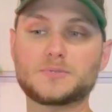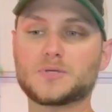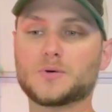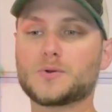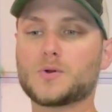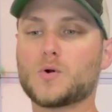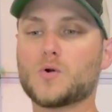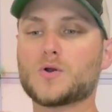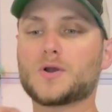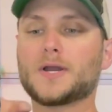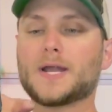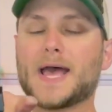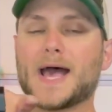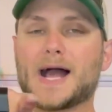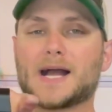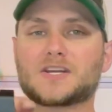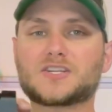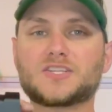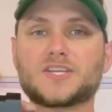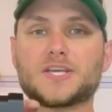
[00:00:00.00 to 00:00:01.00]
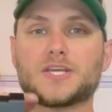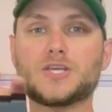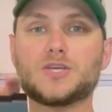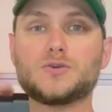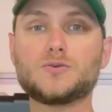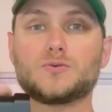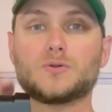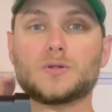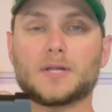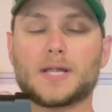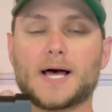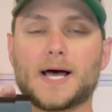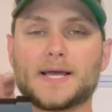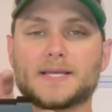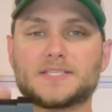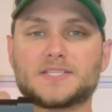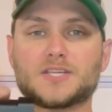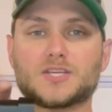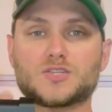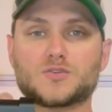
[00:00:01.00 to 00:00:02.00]
So in order to actually
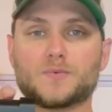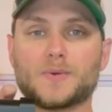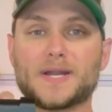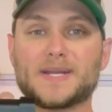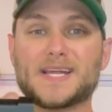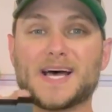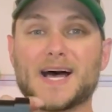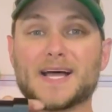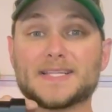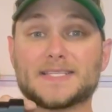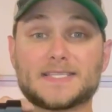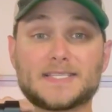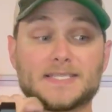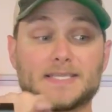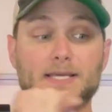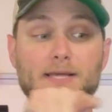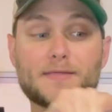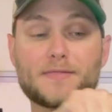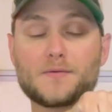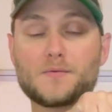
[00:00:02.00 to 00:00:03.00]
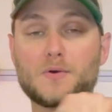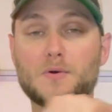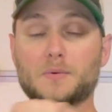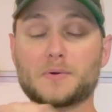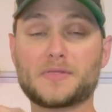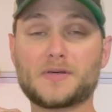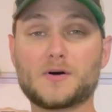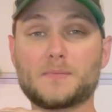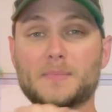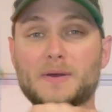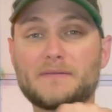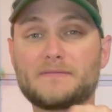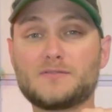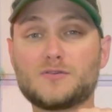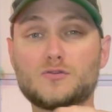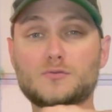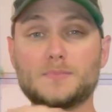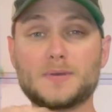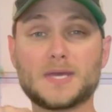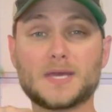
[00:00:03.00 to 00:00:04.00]
utilize this red dot and see through it without my
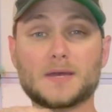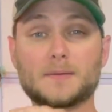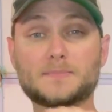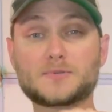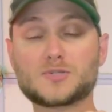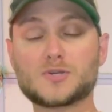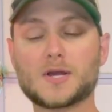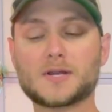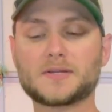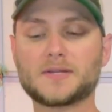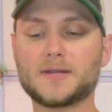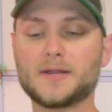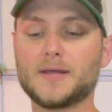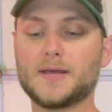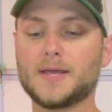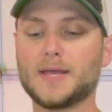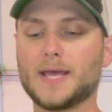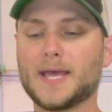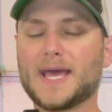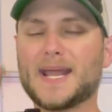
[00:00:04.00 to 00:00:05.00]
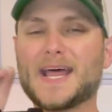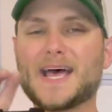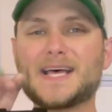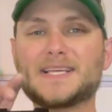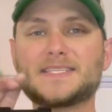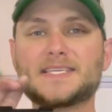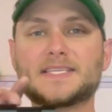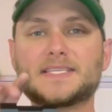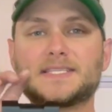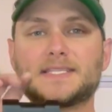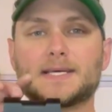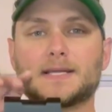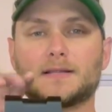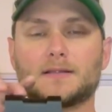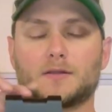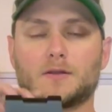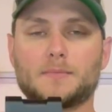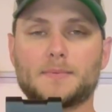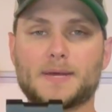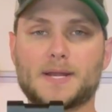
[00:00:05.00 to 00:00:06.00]
view being obstructed, it has to sit a
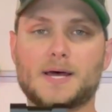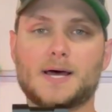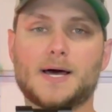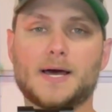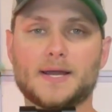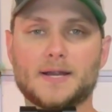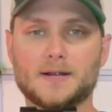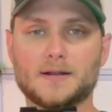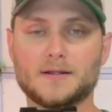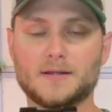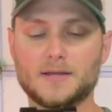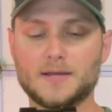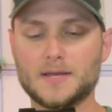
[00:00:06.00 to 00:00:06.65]
little bit higher.